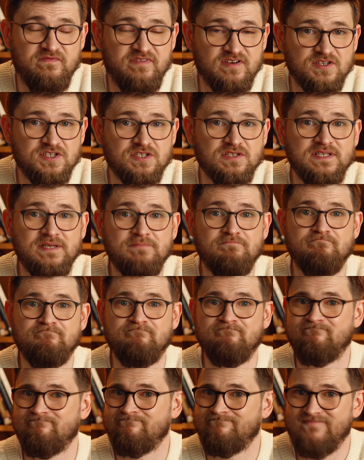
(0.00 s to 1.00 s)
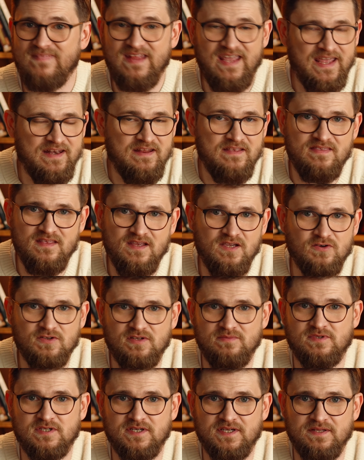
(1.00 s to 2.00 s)
virtually anything on
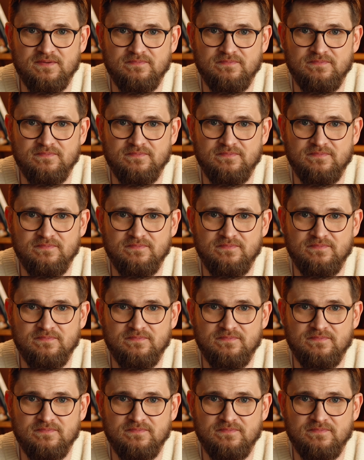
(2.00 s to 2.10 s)
the market.